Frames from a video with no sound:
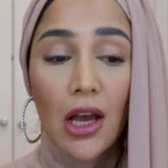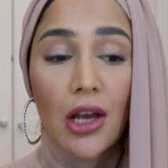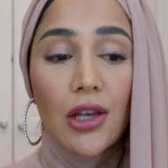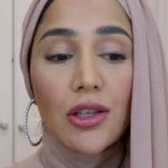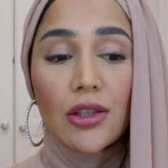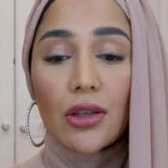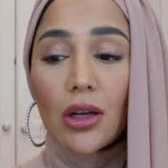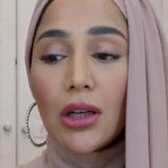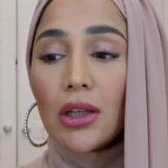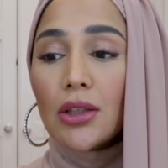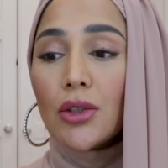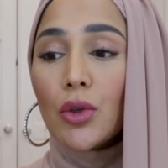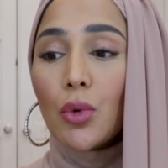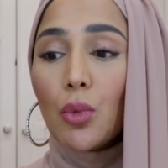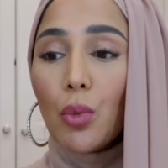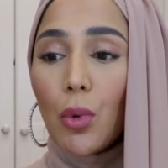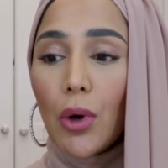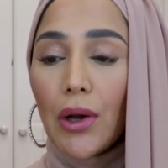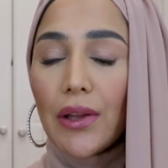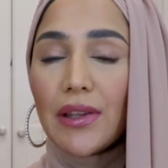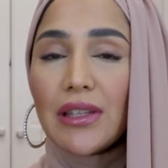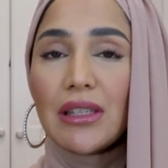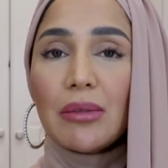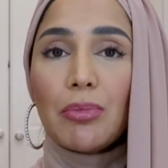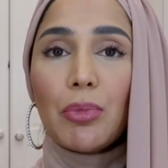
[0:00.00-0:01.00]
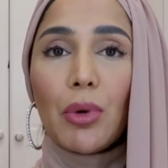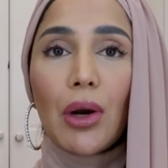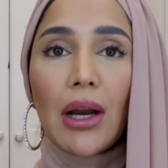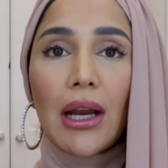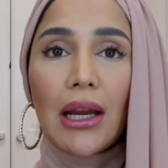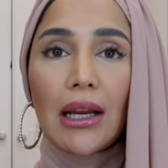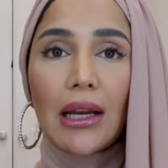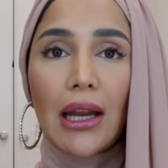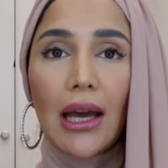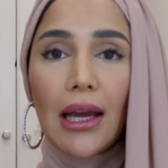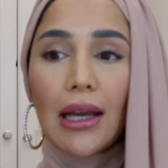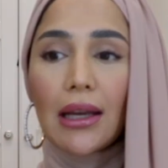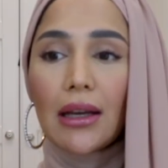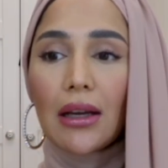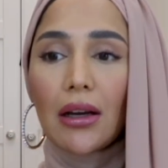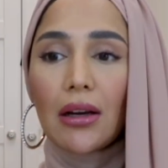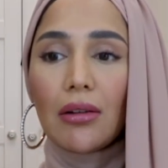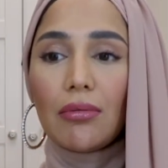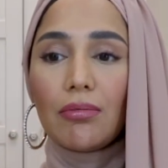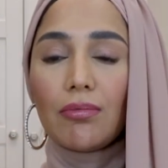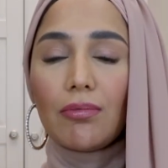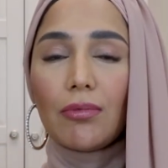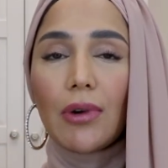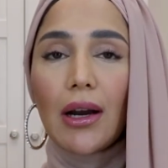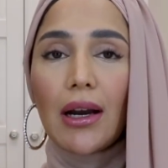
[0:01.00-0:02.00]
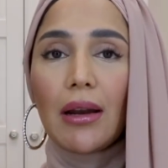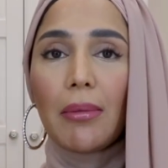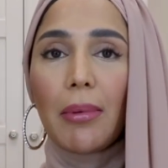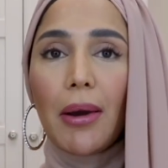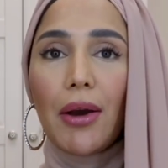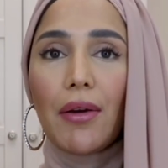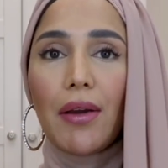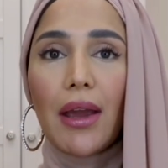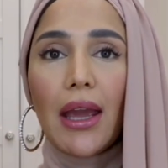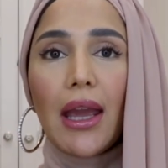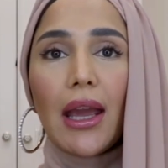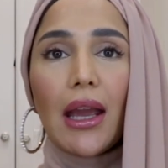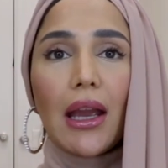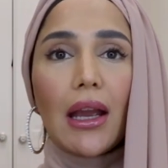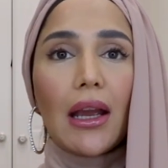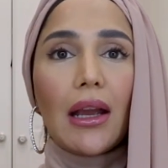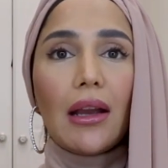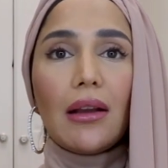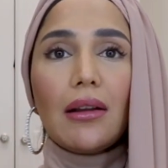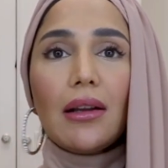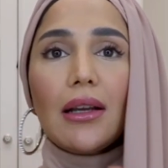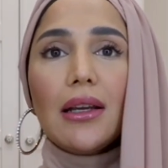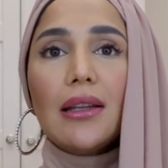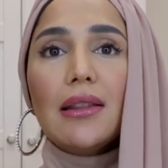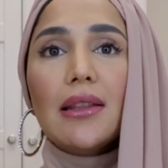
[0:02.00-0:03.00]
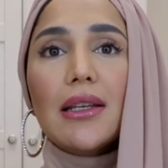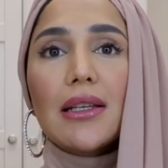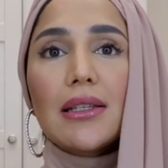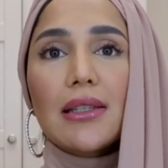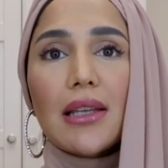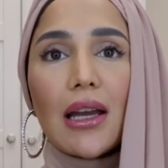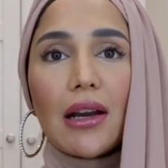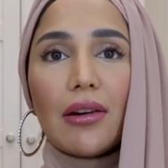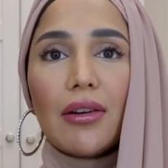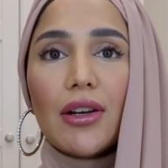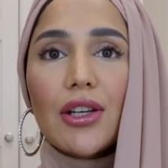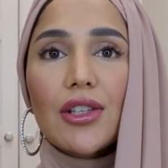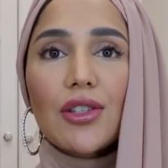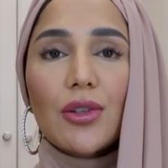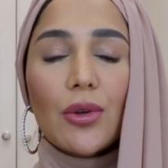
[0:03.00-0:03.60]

So I'll do one spray like round about here in this area,